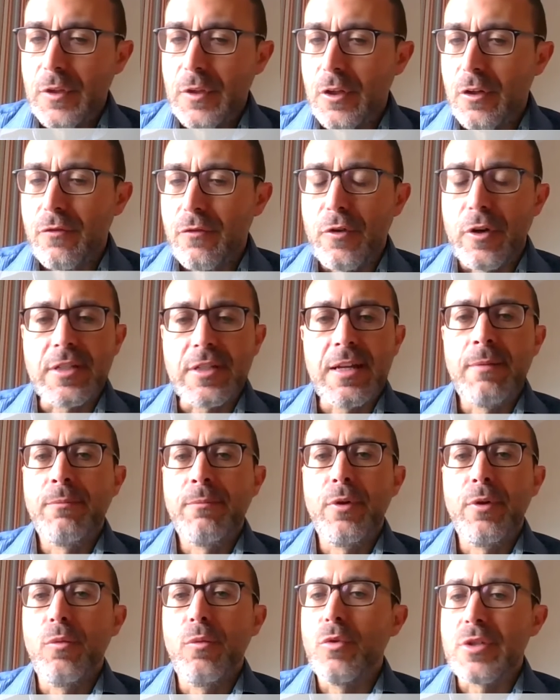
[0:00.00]
for
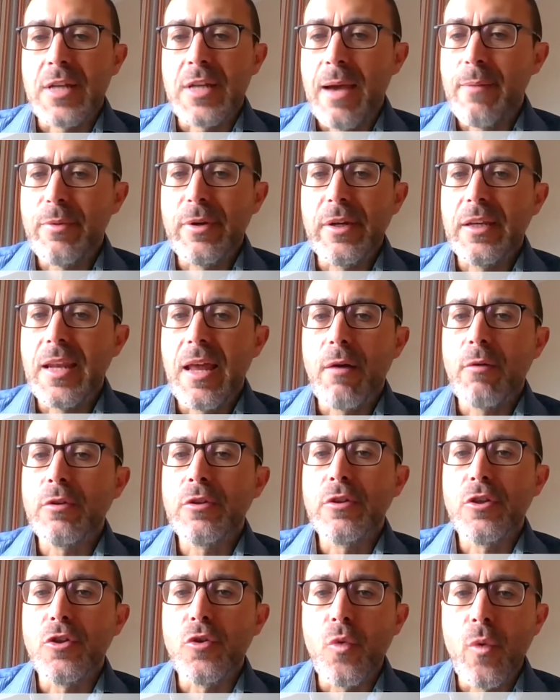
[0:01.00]
example, what's happening now in
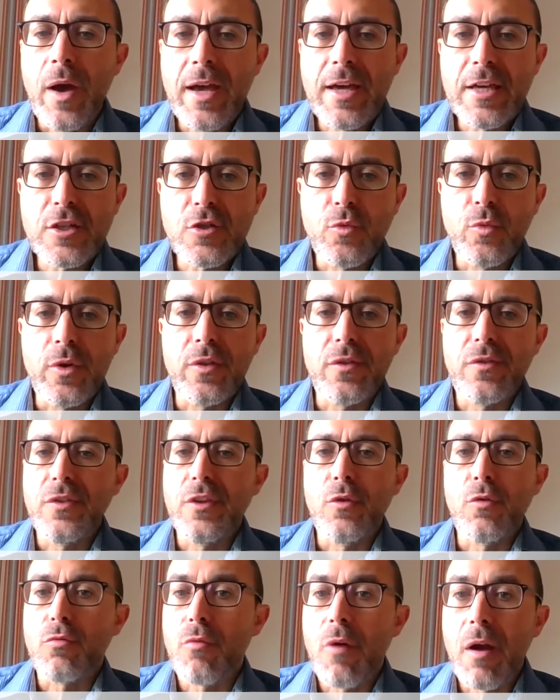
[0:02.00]
the US with
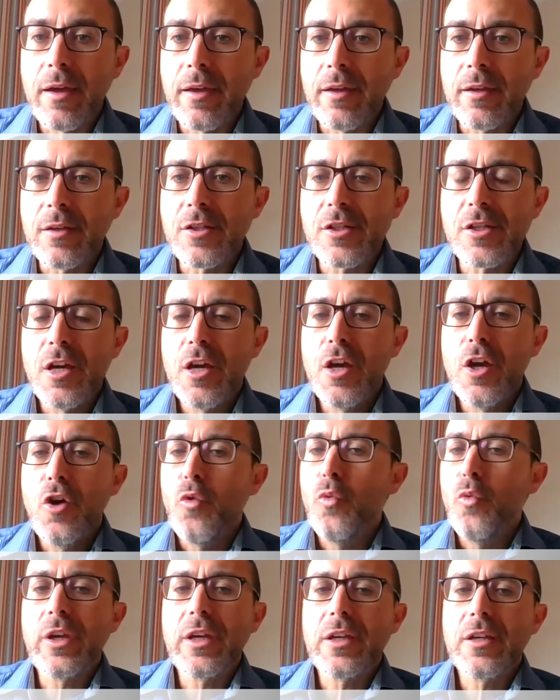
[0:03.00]
riots,
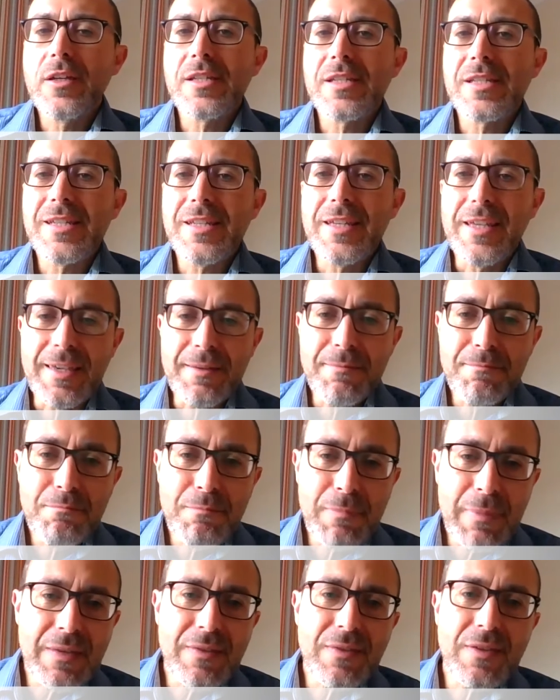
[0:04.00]
we can see
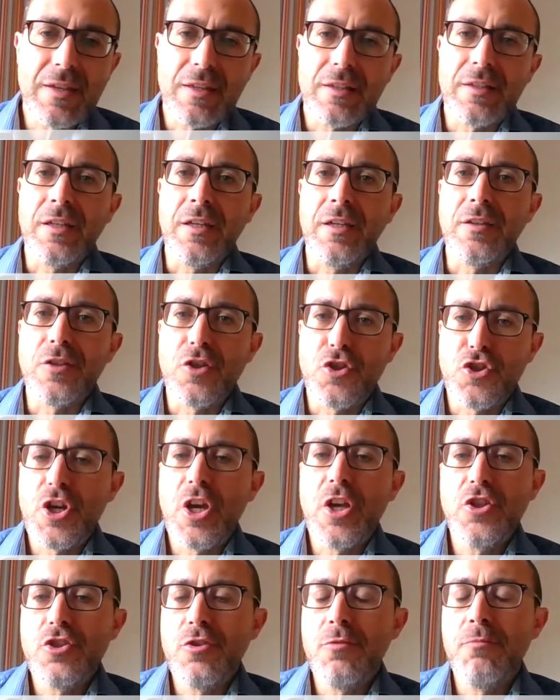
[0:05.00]
immediately the
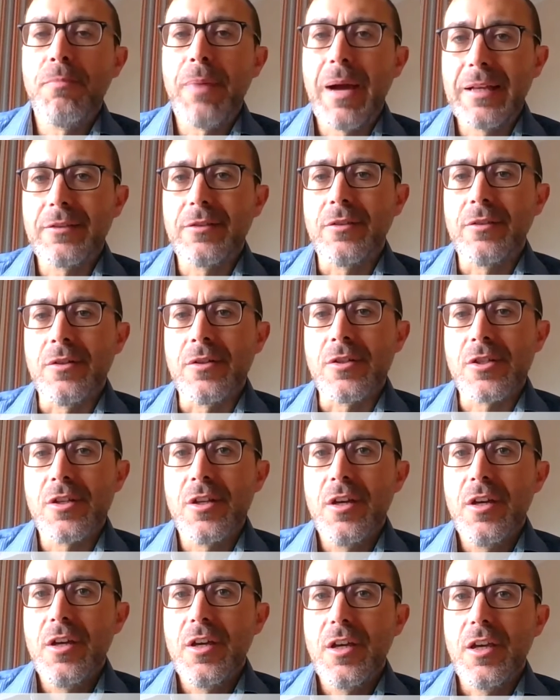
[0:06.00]
change in patterns
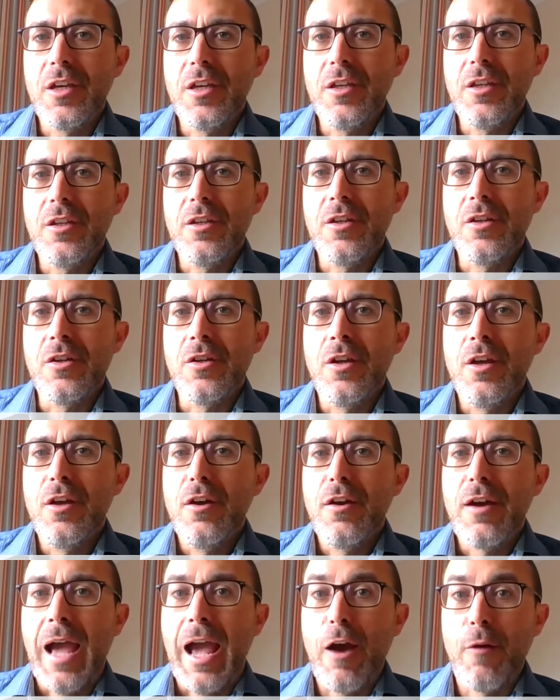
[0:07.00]
in
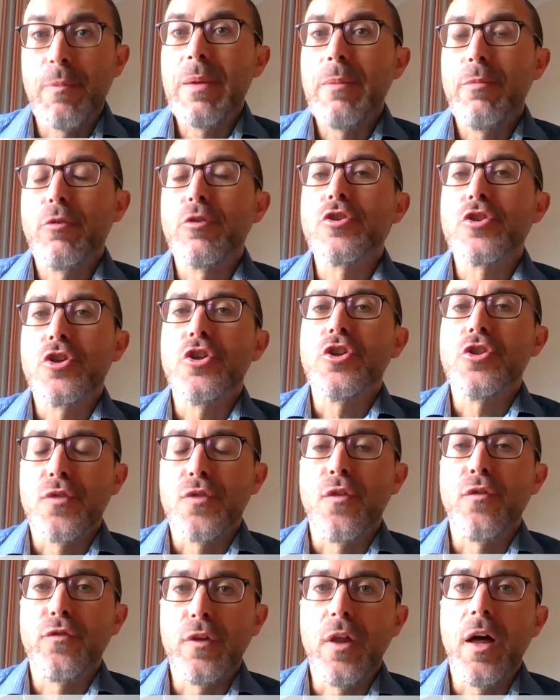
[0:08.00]
how people search
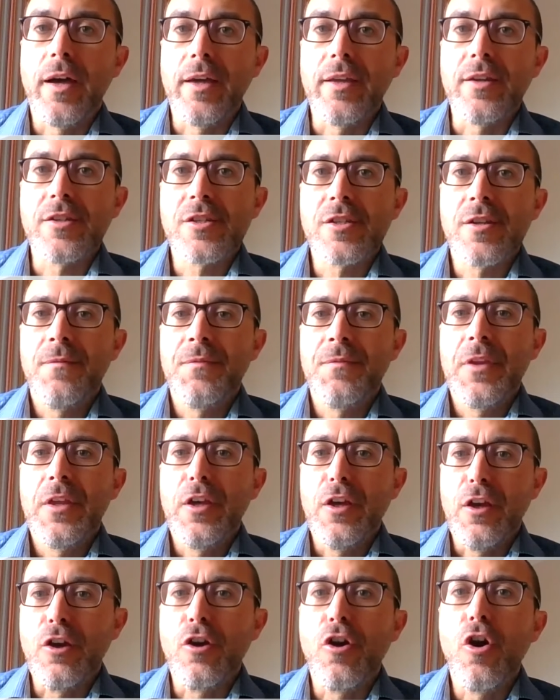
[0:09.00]
for flights
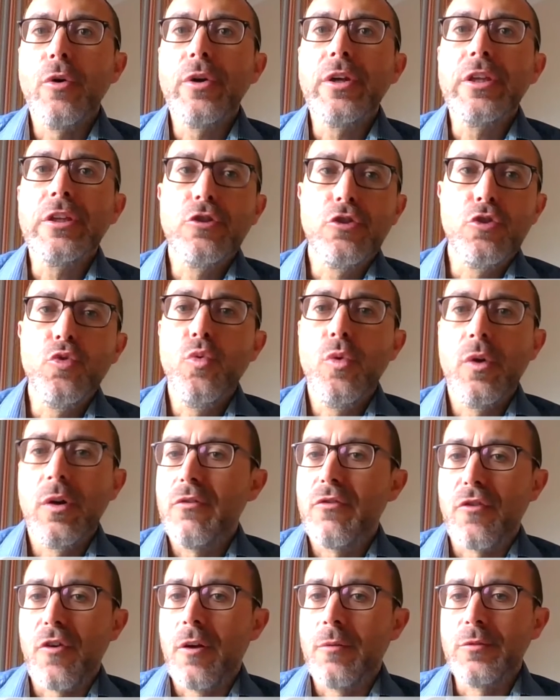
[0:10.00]
going to and
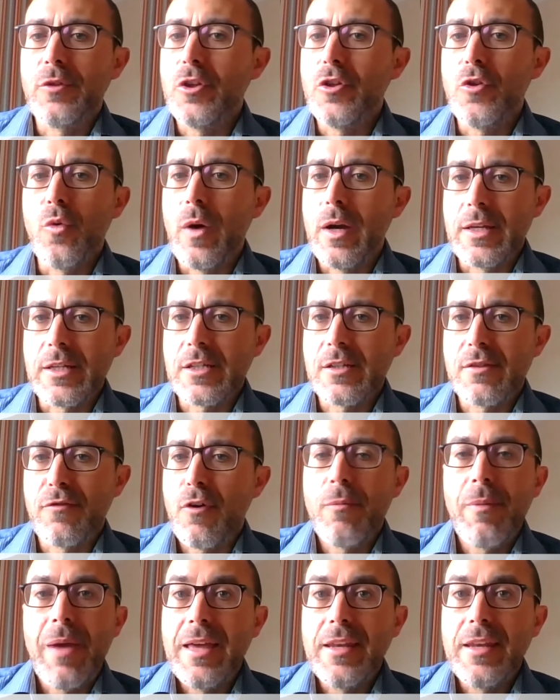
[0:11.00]
from the US,
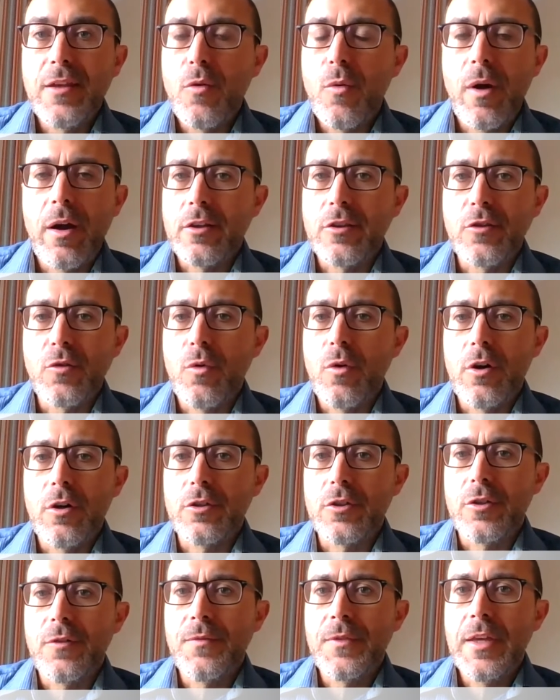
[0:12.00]
from anywhere in the
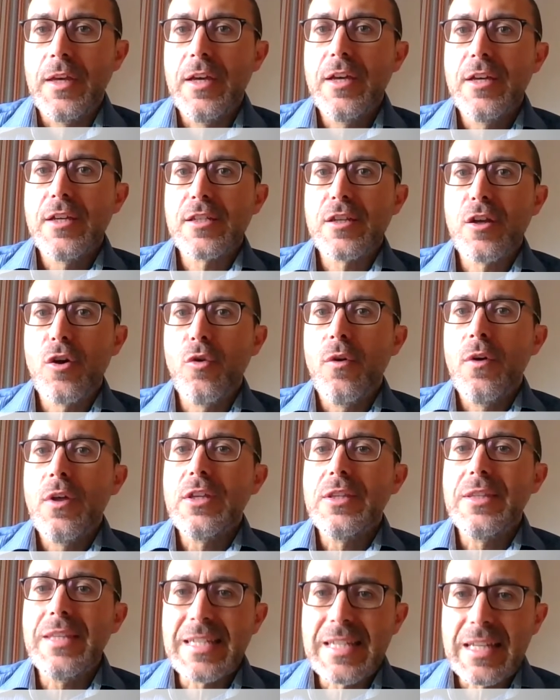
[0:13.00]
world. So
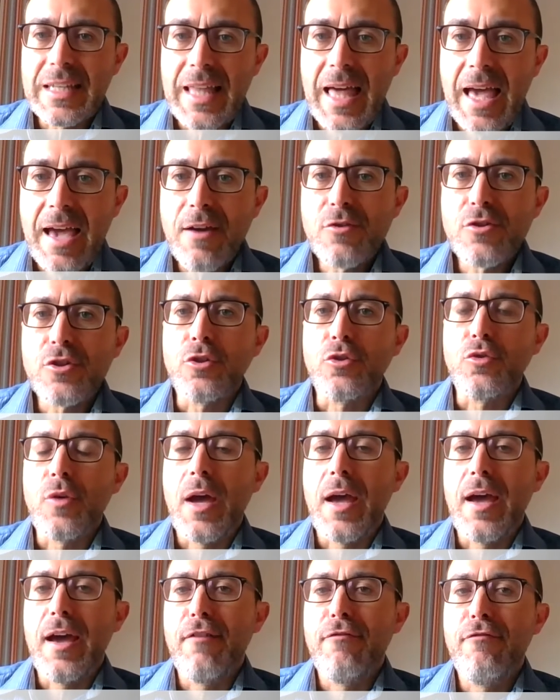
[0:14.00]
this allows you to
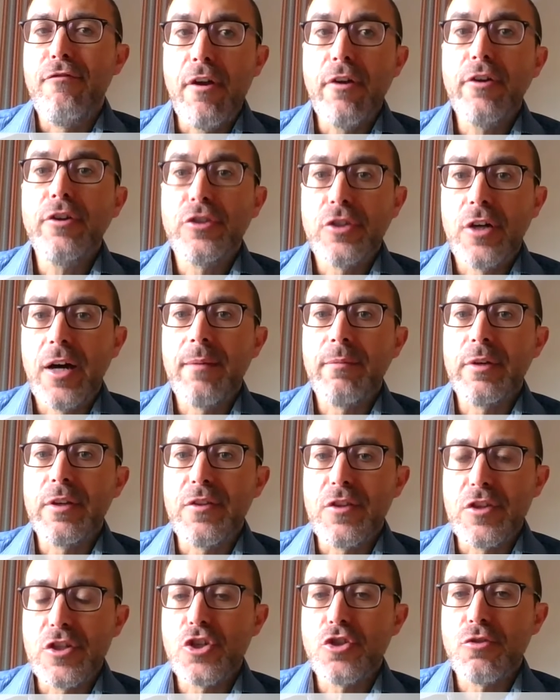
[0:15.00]
have very timely
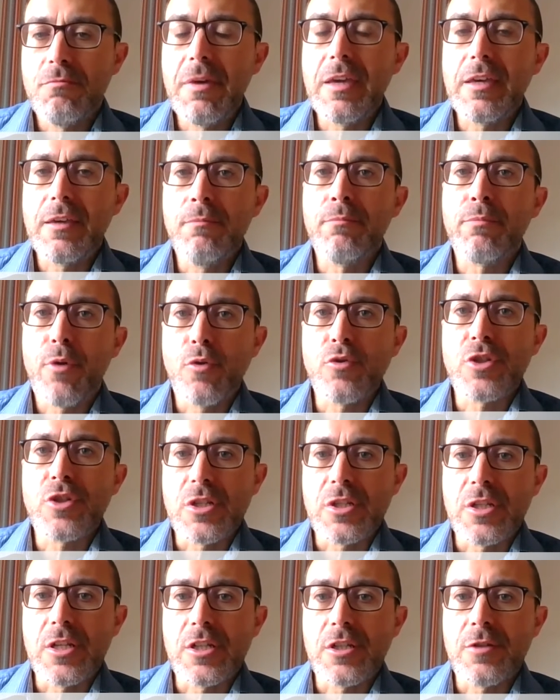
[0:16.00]
decision-making
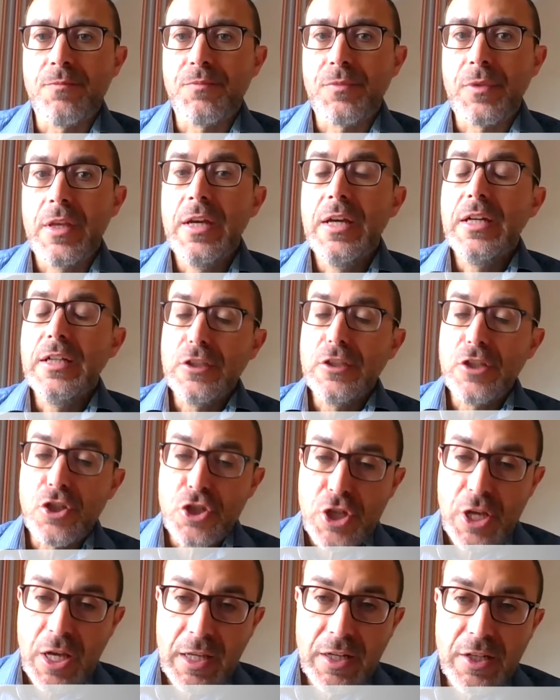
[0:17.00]
processes. The
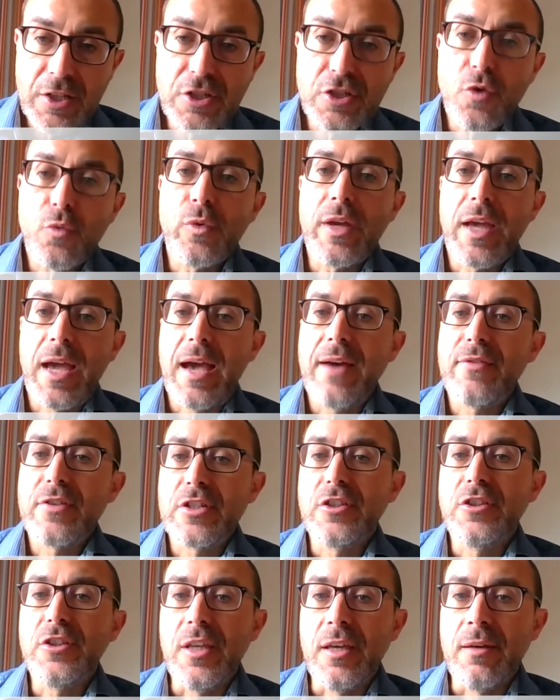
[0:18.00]
challenge that we have as
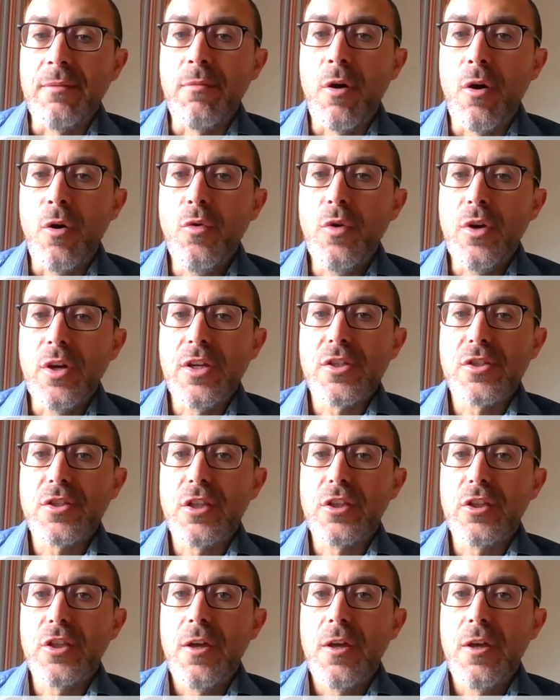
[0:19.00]
a DMO is that